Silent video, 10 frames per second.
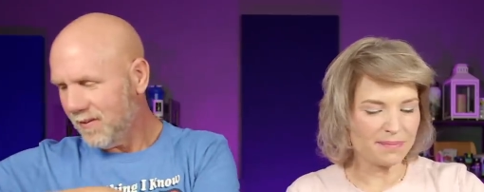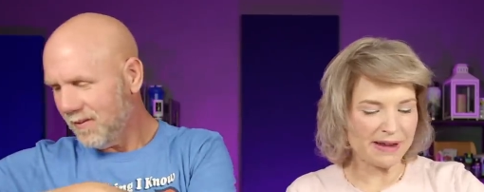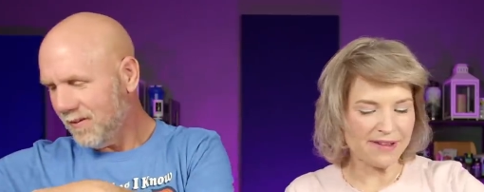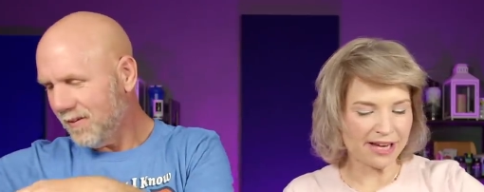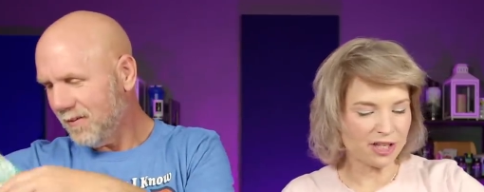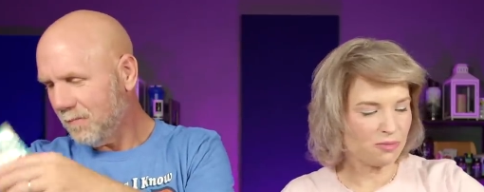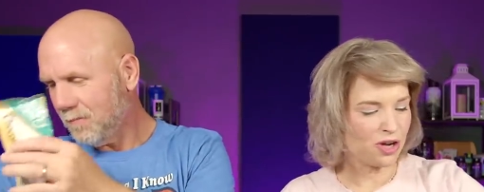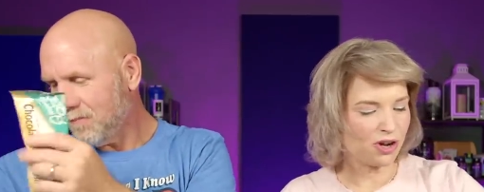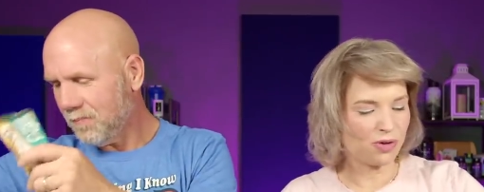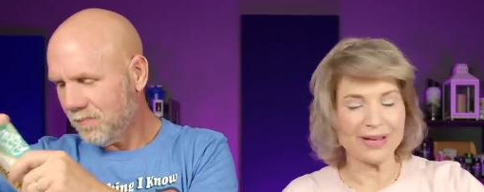Speaker 1: my
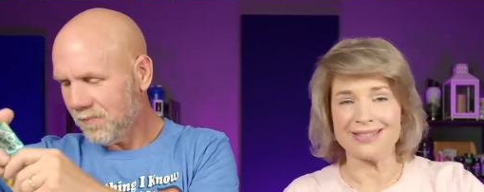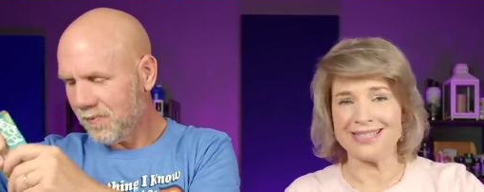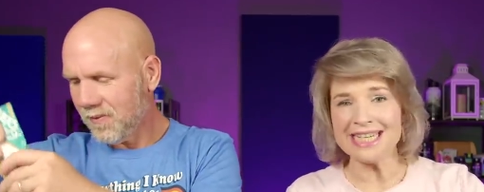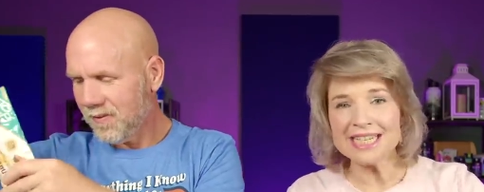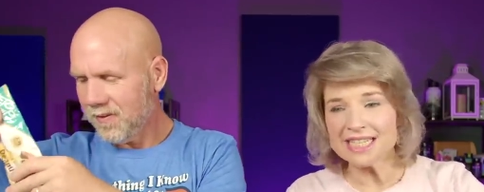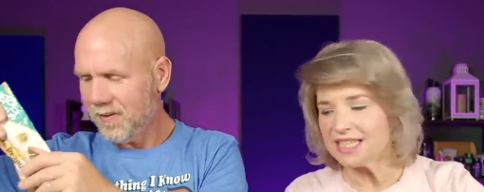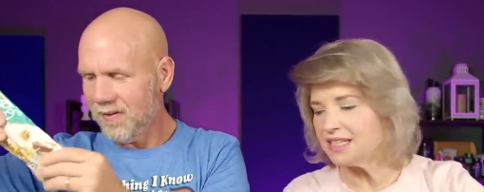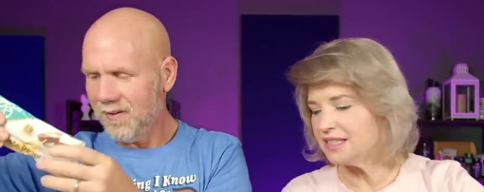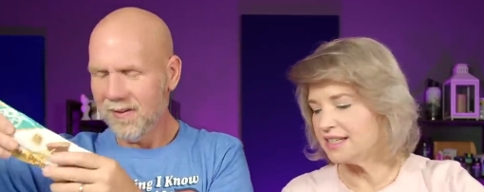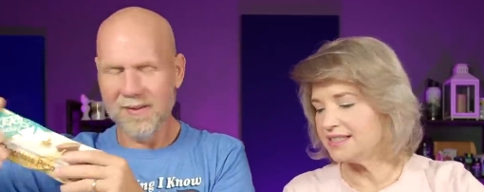vacuum know it's
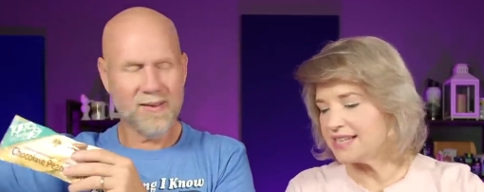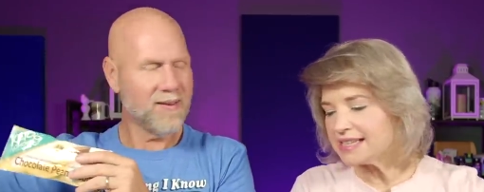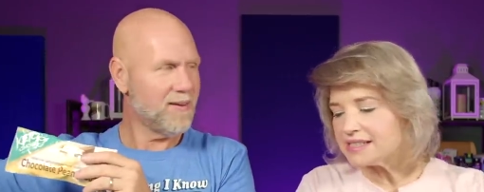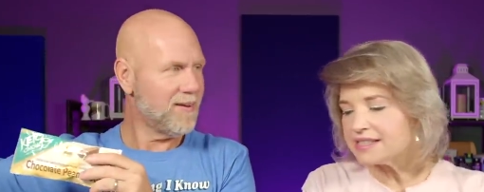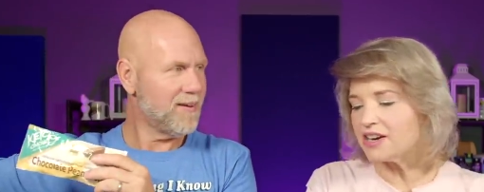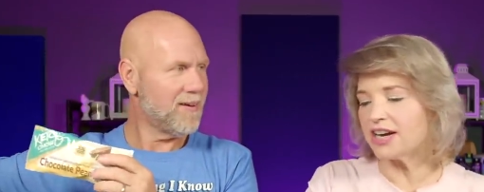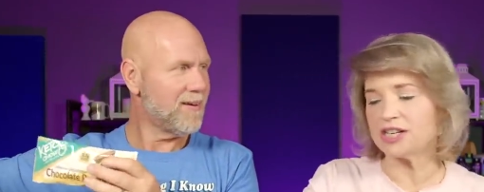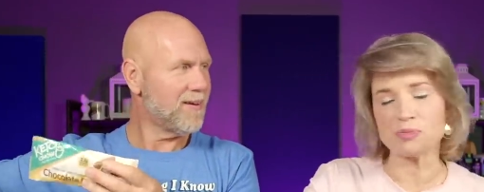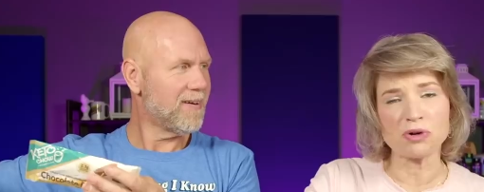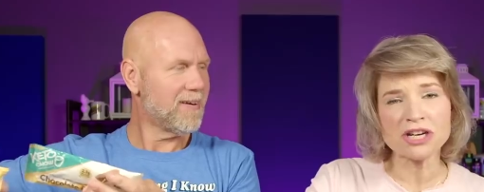needed, it's
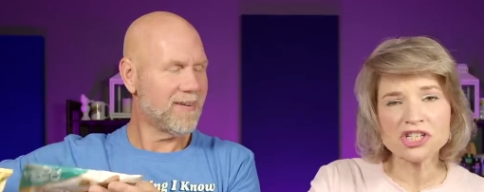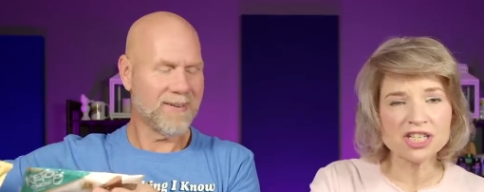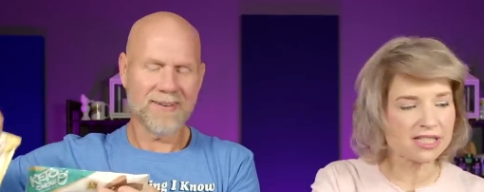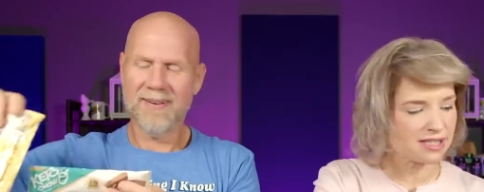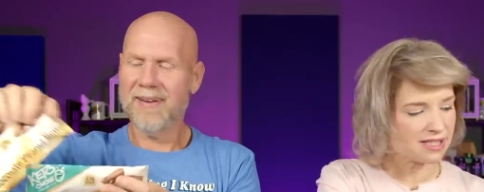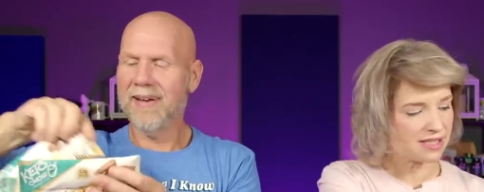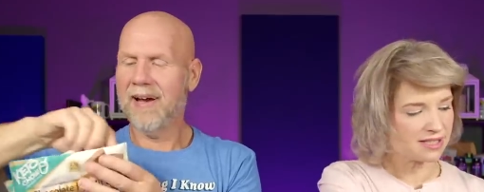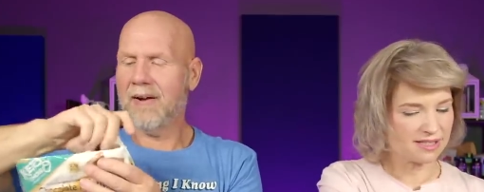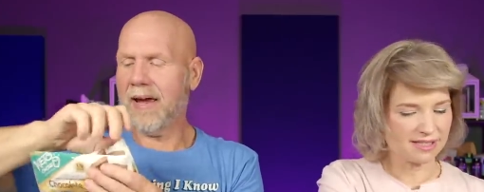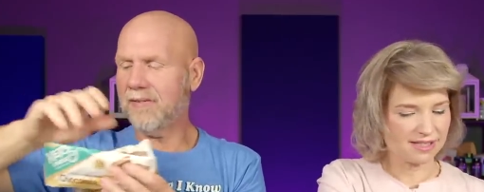necessary, it's
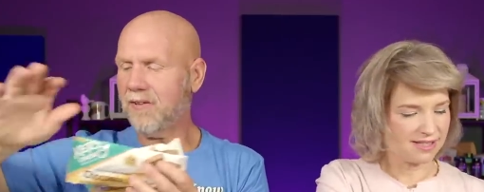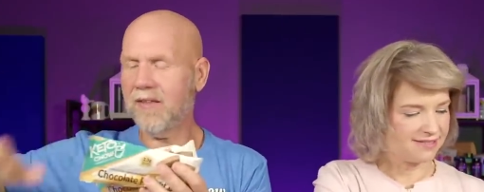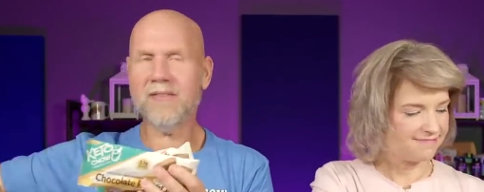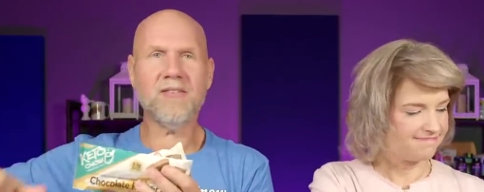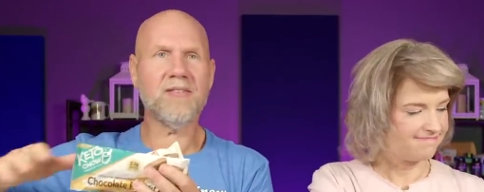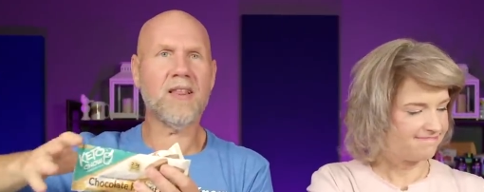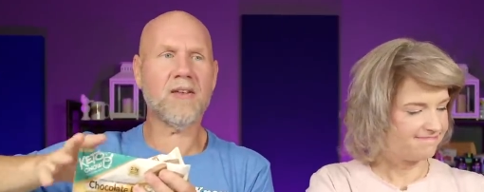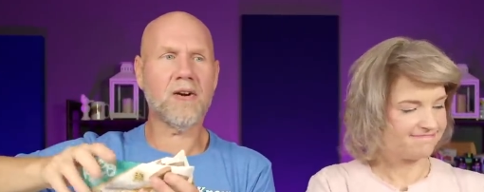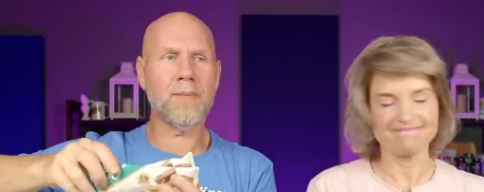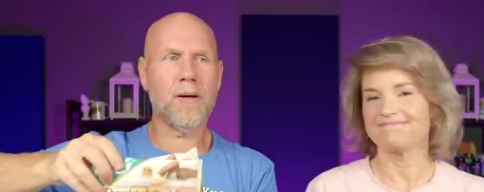precious.
Speaker 2: Okay, so this is the
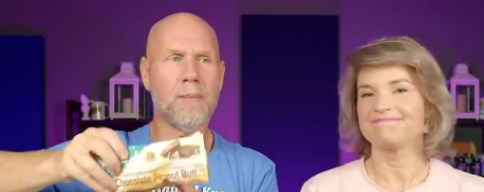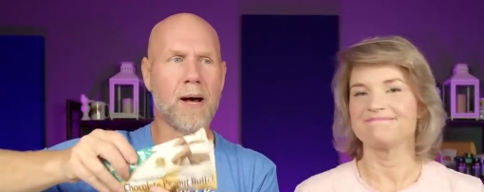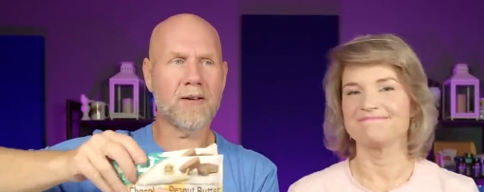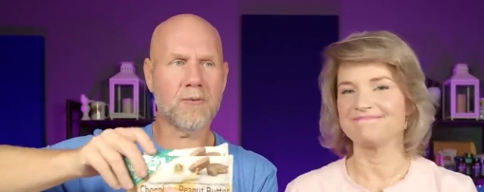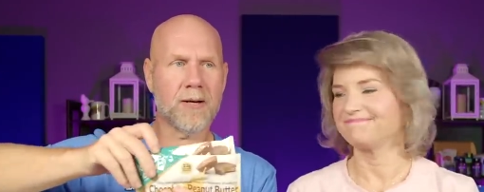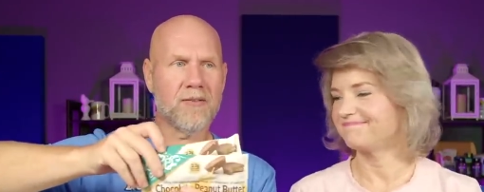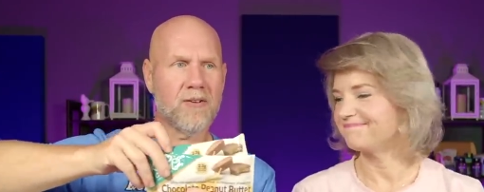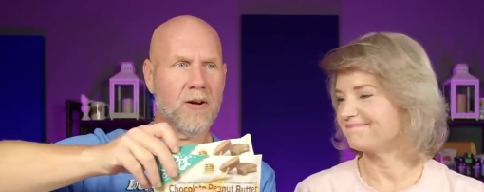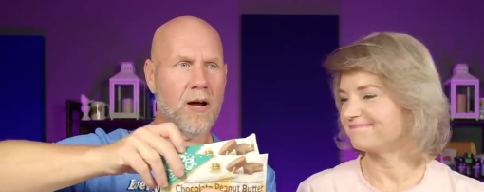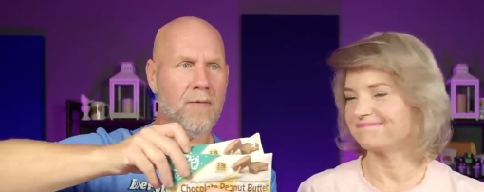30 meal box. We're gonna
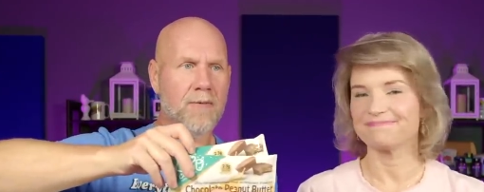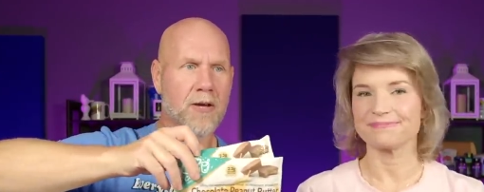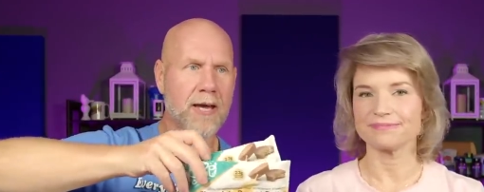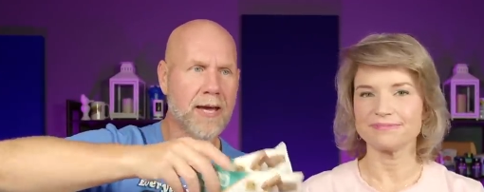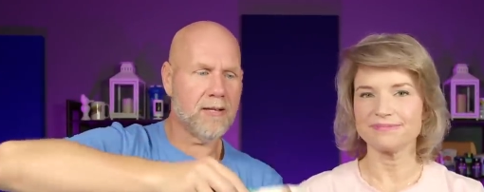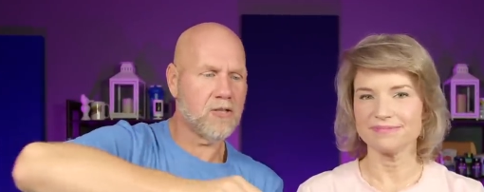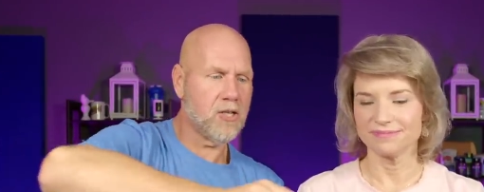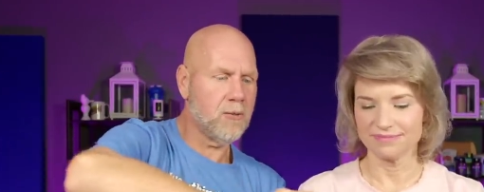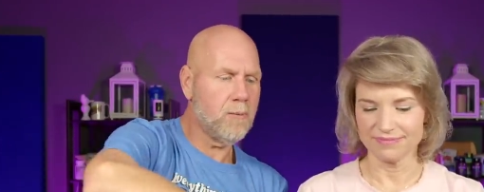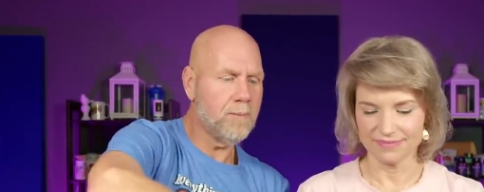start off. You get
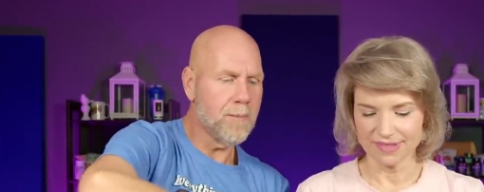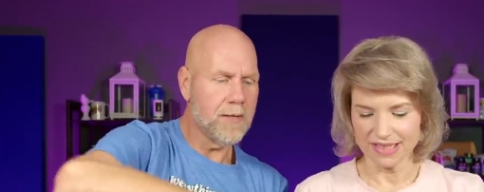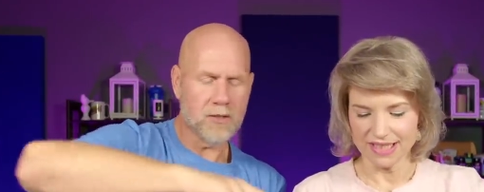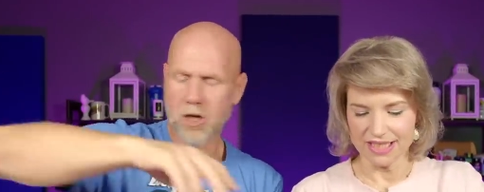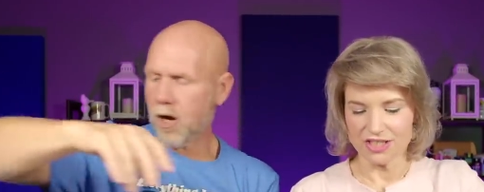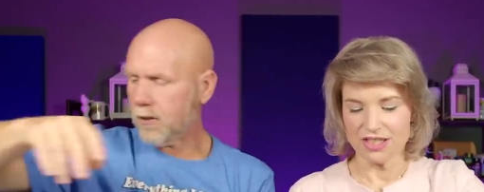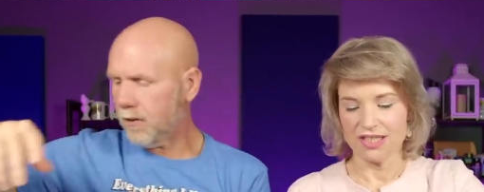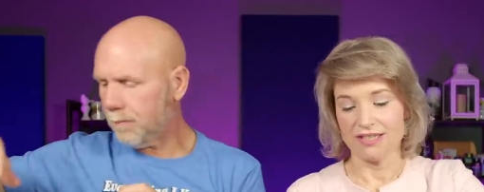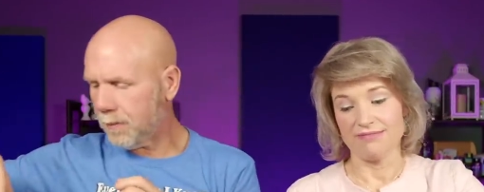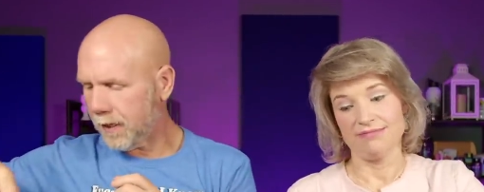2
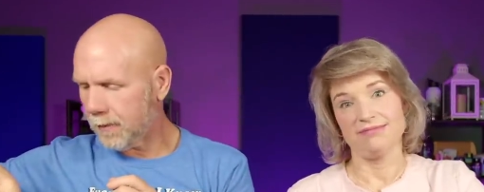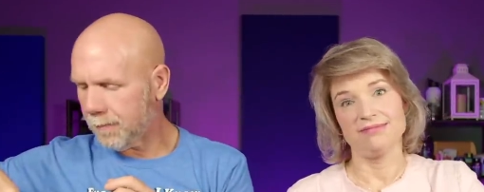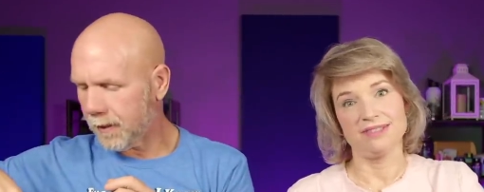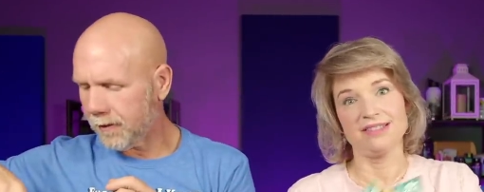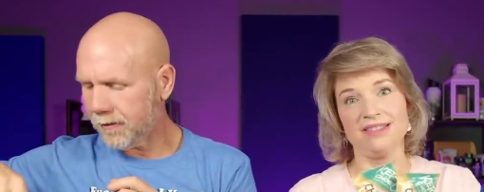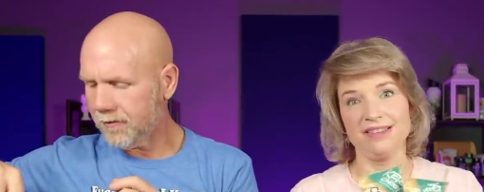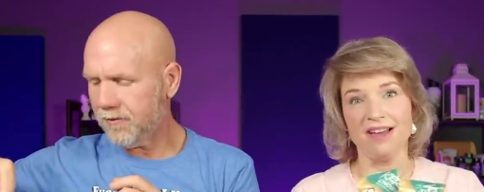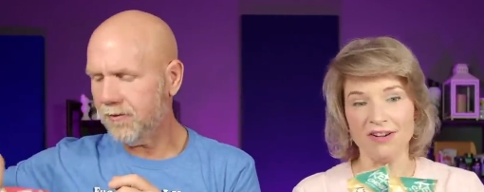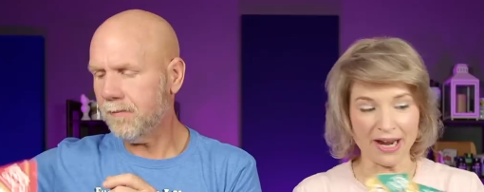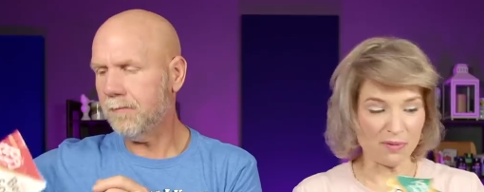chocolate peanut
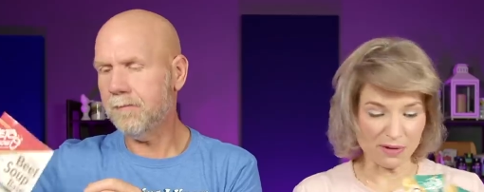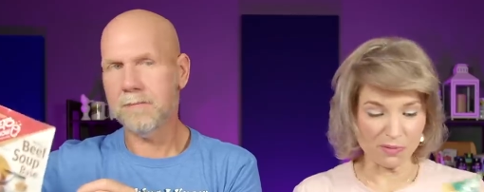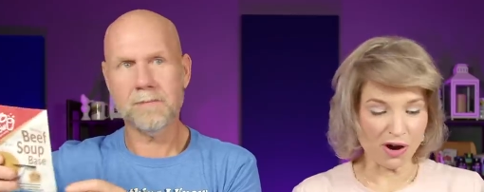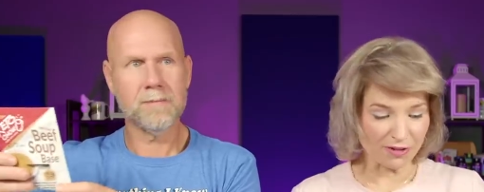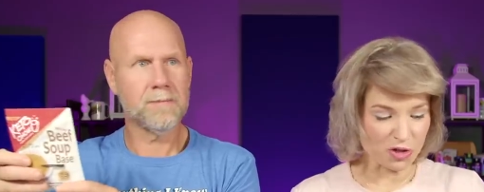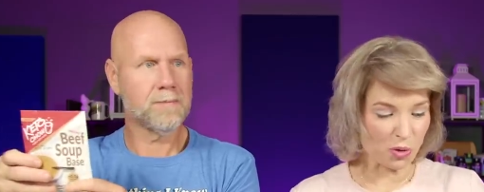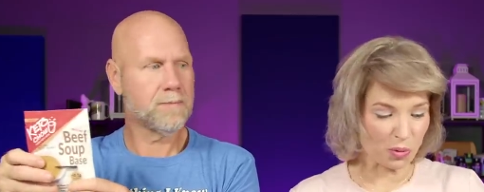butters.
Speaker 1: Okay, we're off to